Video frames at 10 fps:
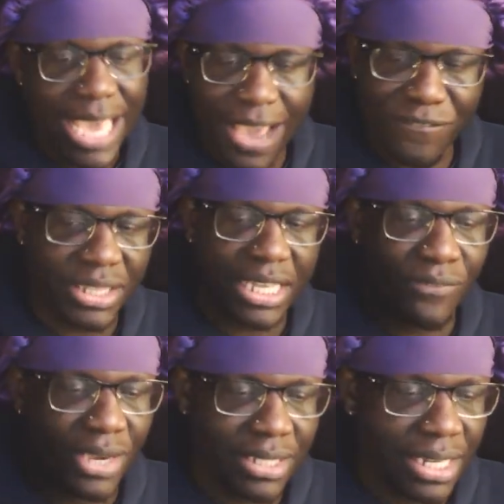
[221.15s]
I feel like if
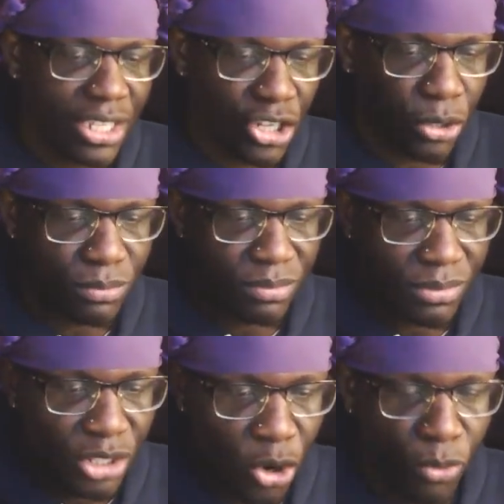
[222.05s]
I didn't, you know,
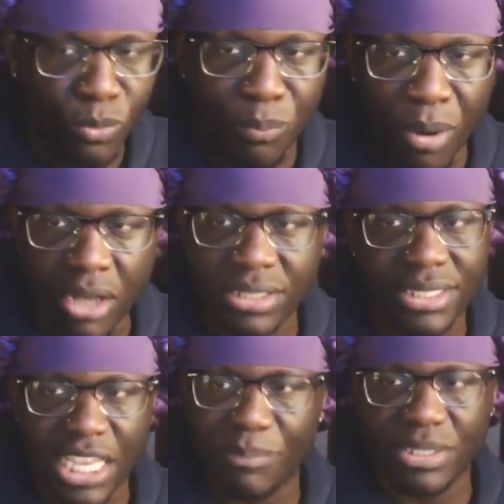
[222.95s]
go balls
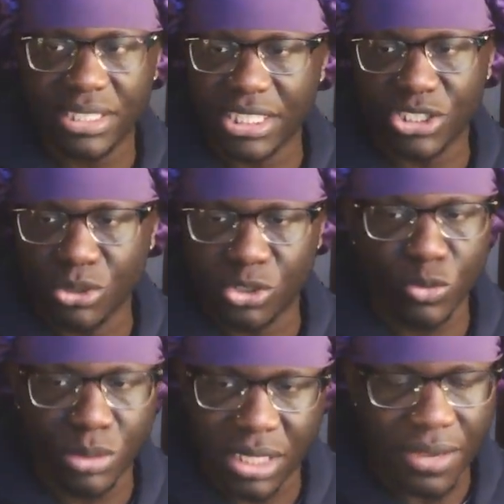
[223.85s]
deep into this
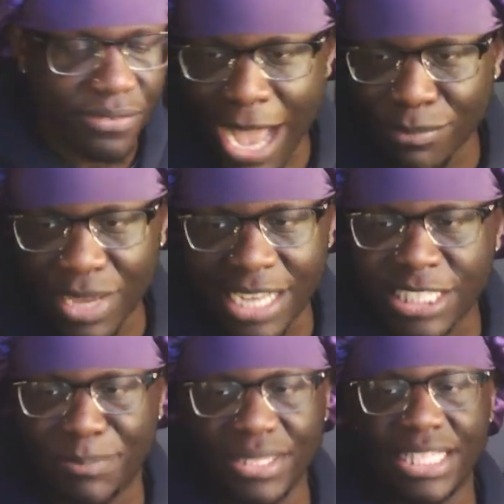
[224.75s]
YouTube stuff, I'd
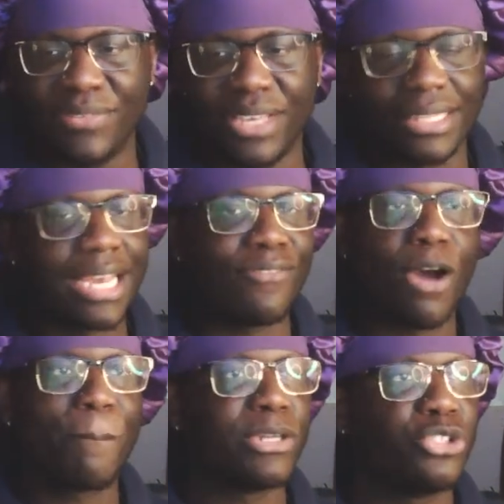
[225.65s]
just be leaving a lot of
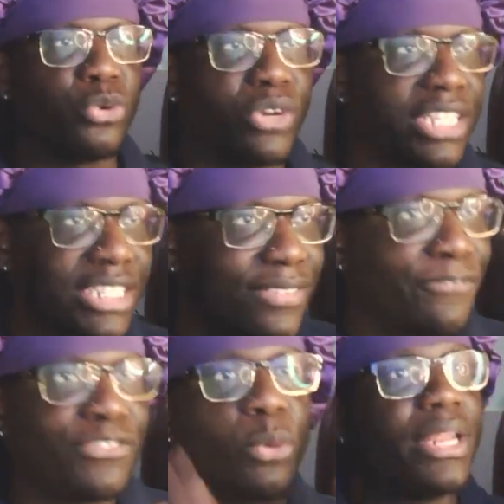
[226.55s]
opportunity just
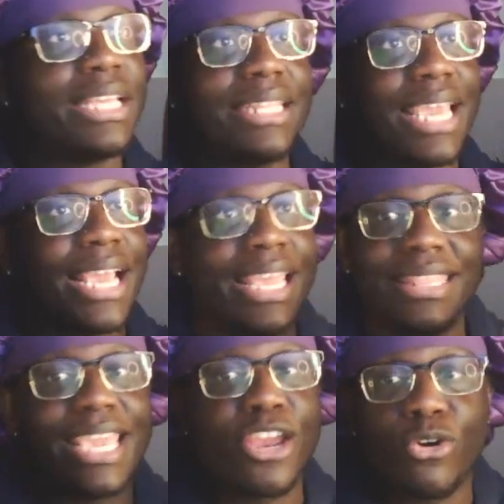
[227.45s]
floating in
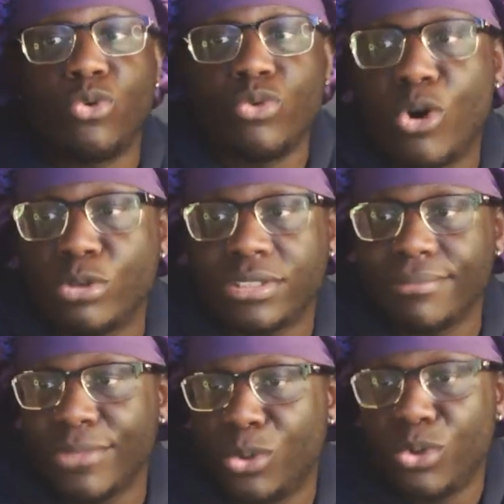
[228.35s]
the air. Who knows?
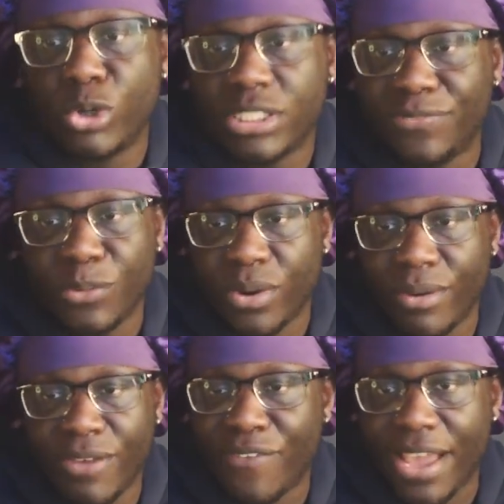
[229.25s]
Who knows
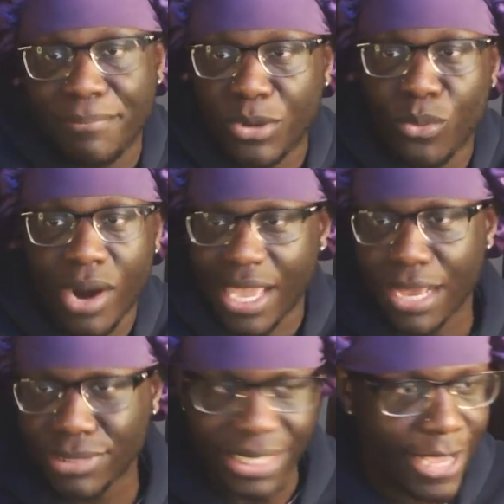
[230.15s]
if I'd be where I am
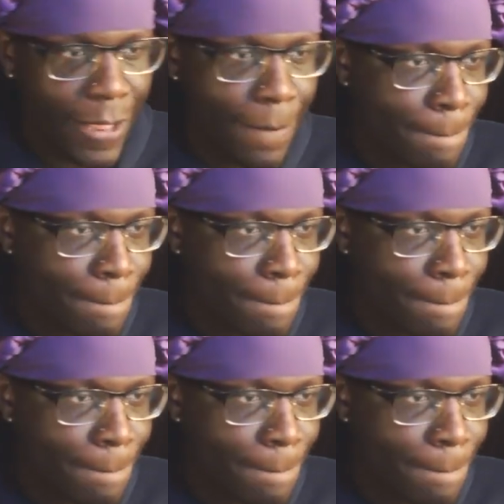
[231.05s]
today